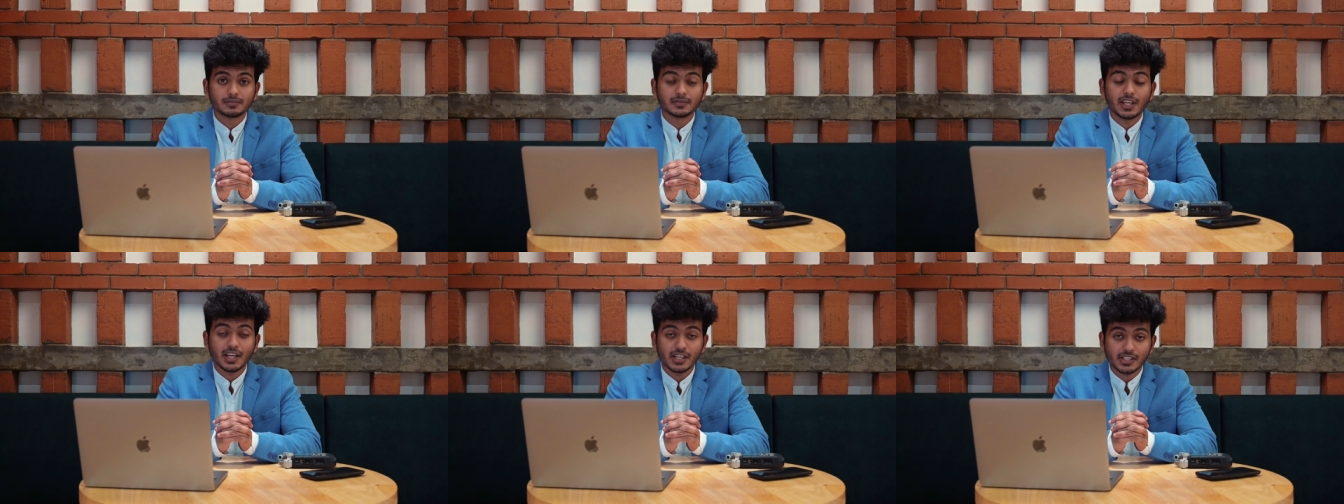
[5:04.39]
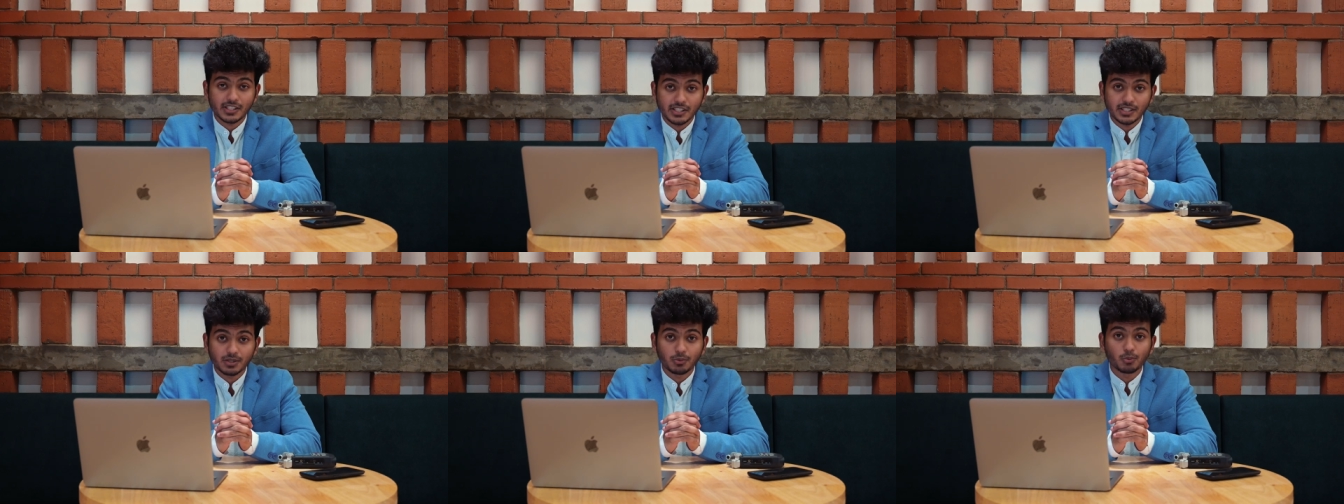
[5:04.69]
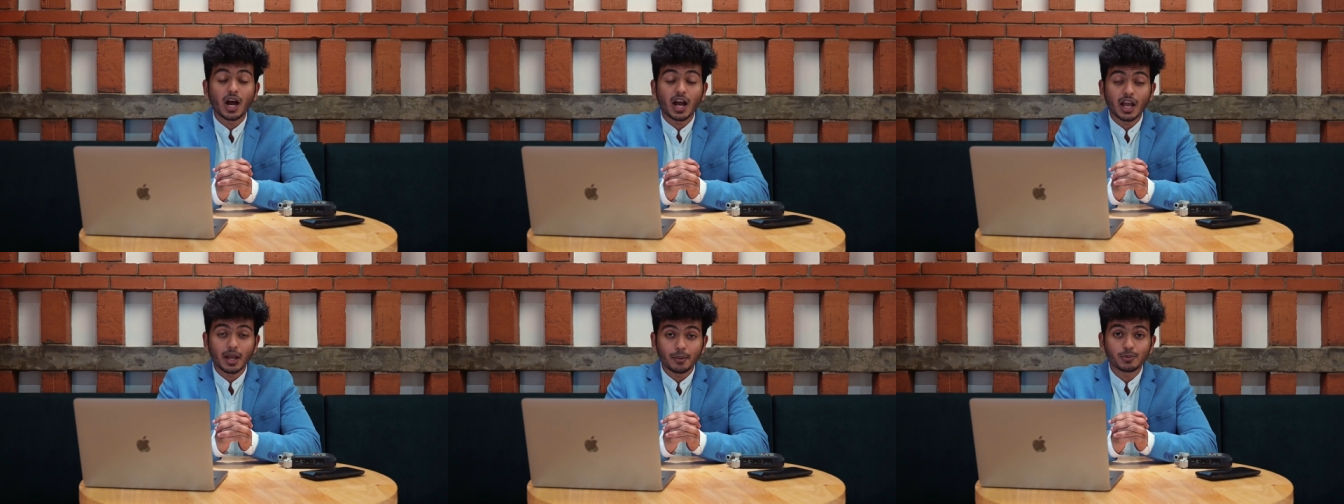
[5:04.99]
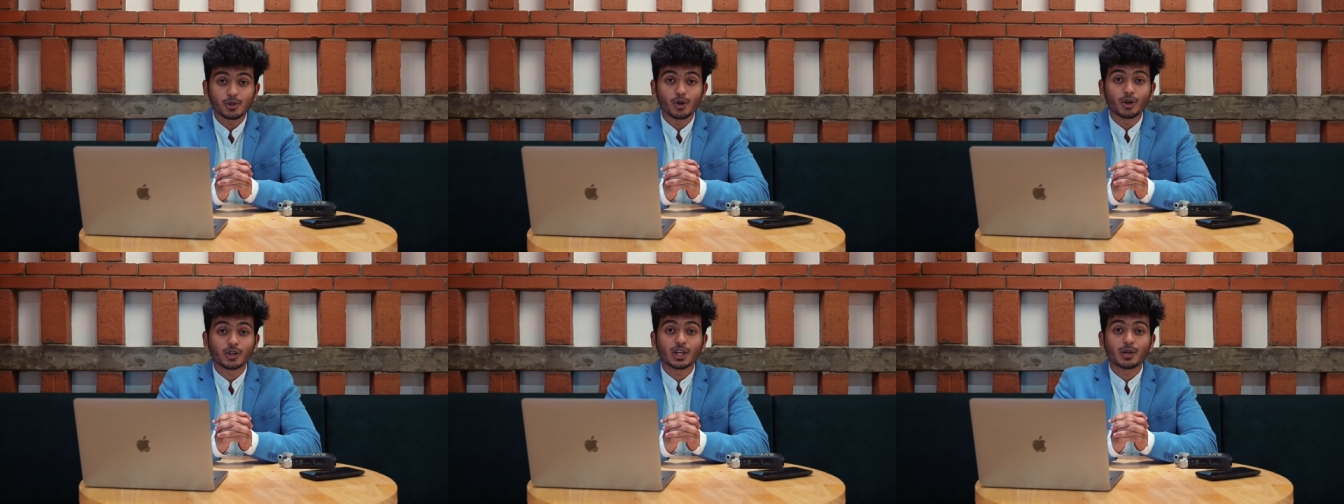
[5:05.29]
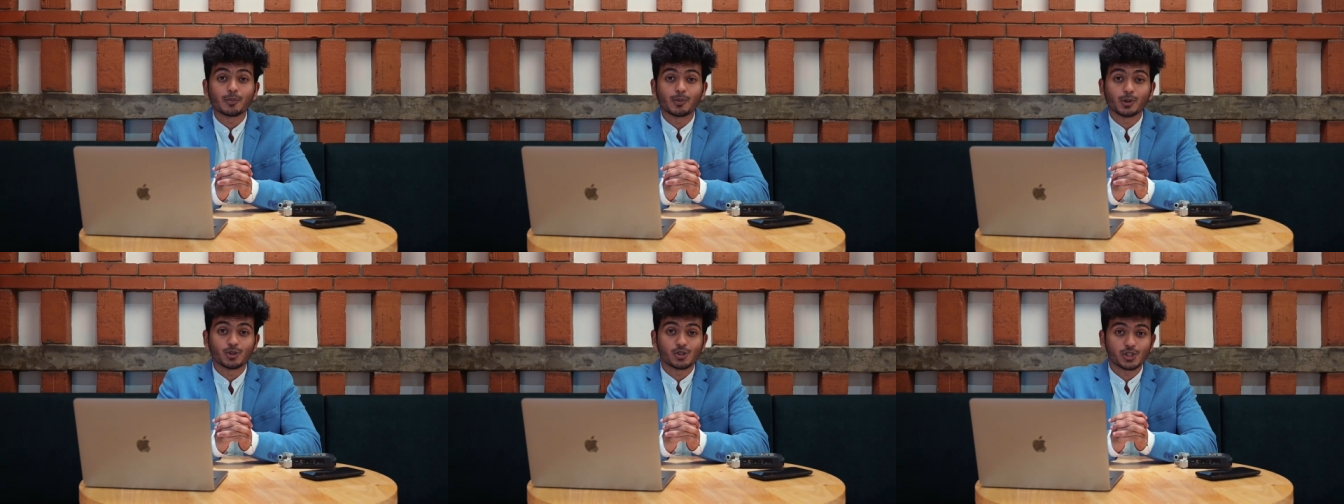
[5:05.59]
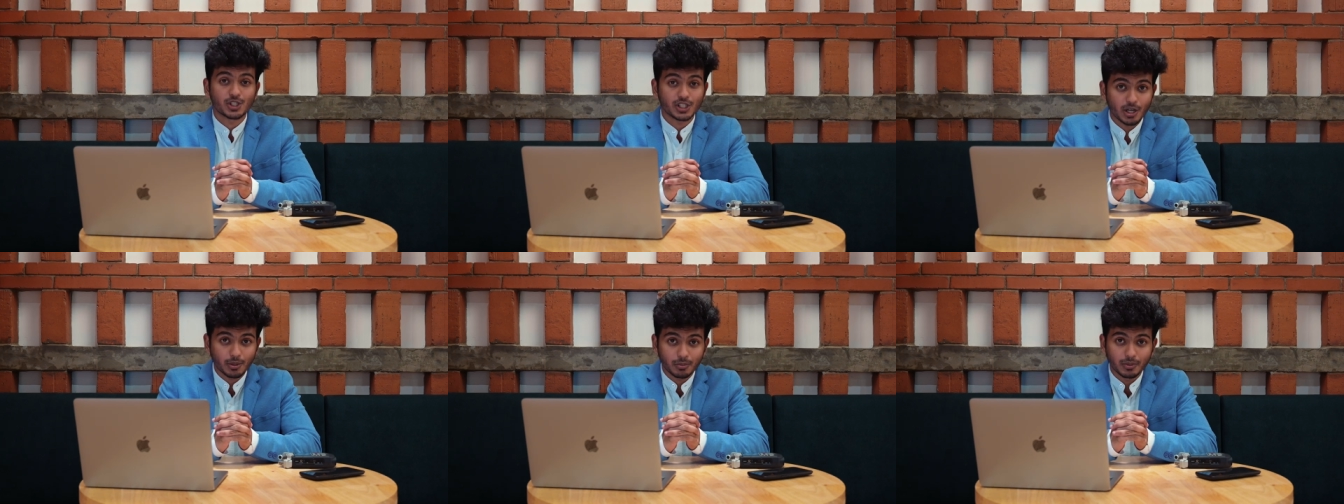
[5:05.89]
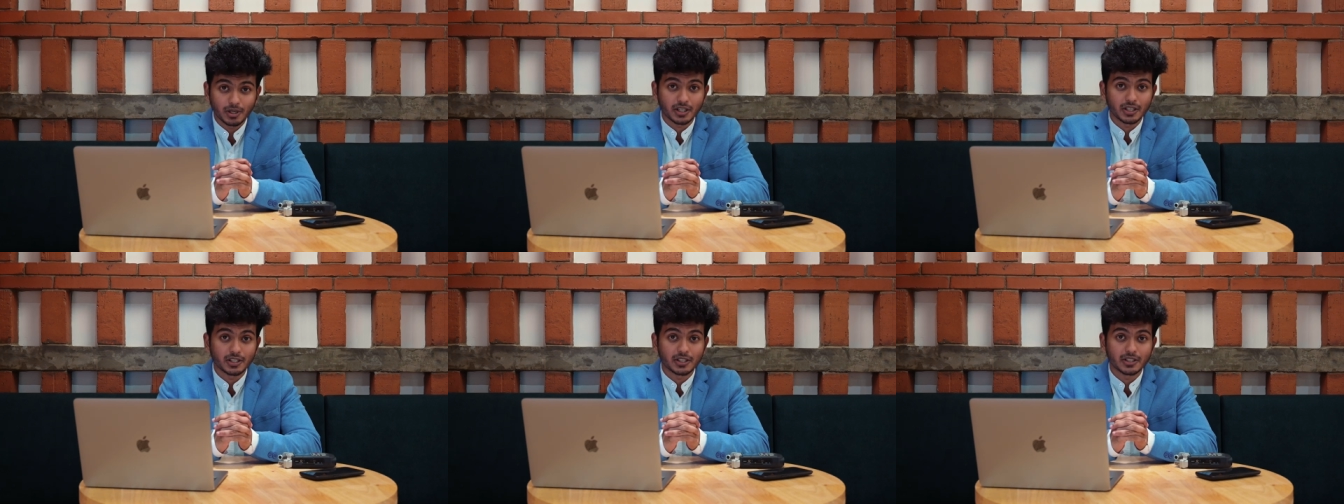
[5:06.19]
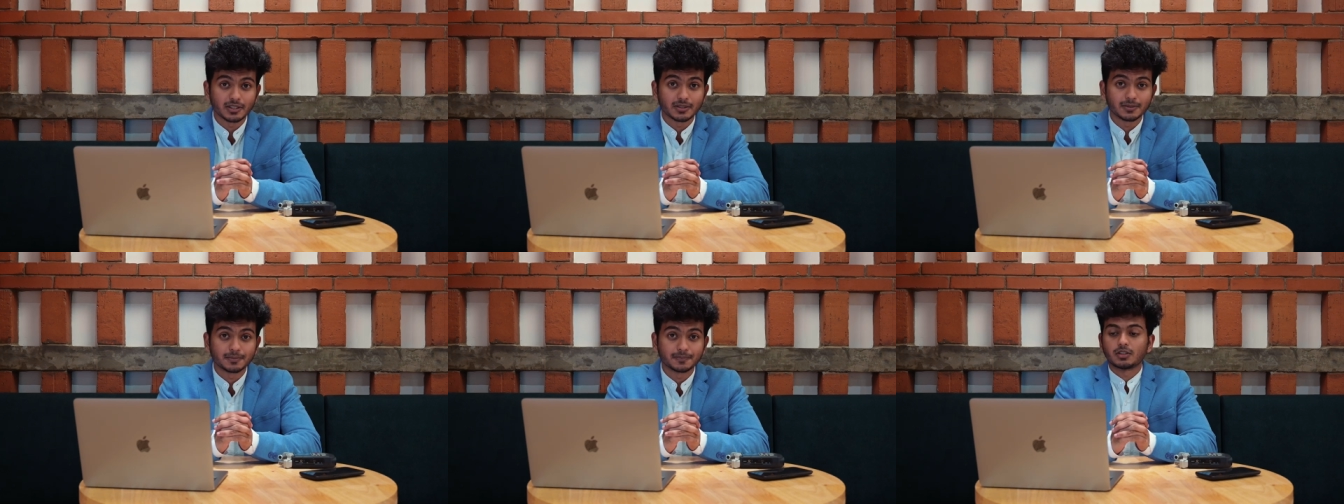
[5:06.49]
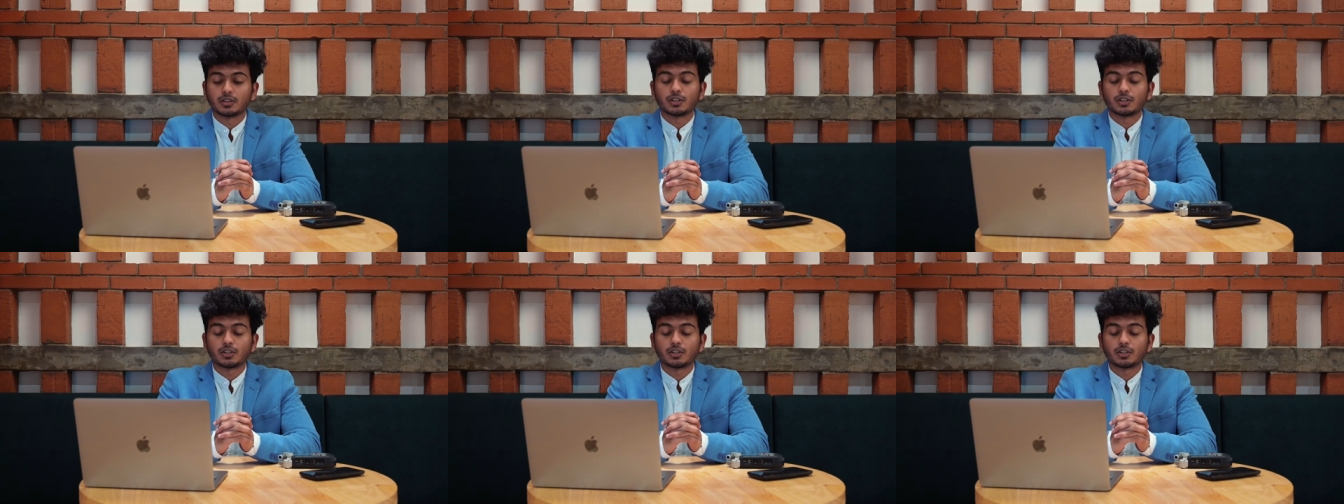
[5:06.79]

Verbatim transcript: Yes, I am talking about the share market here.